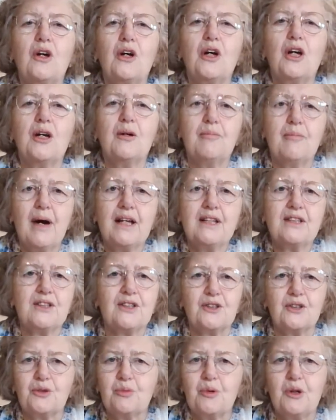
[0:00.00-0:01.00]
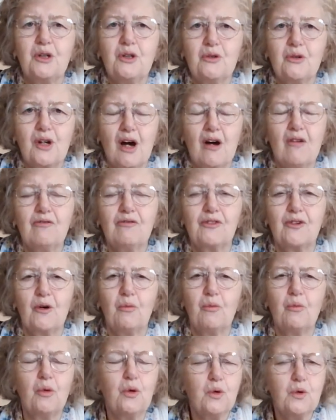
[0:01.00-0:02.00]
it matters where you come
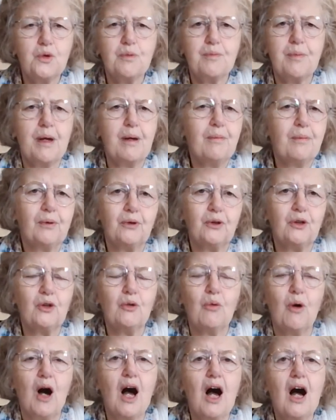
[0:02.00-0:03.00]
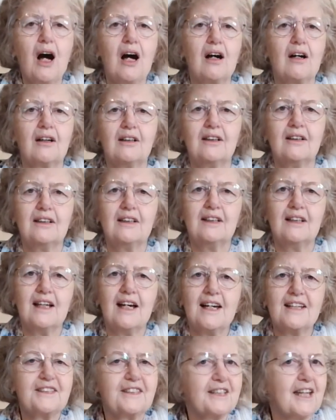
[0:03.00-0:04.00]
from, whose people you are,
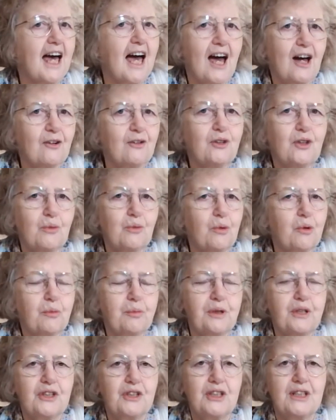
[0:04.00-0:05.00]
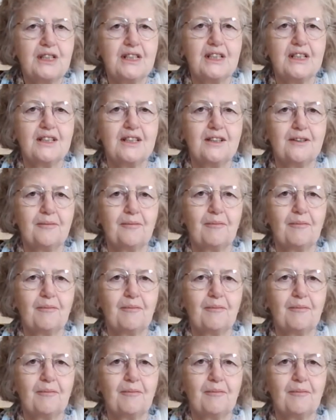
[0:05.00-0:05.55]
as to how you will be treated,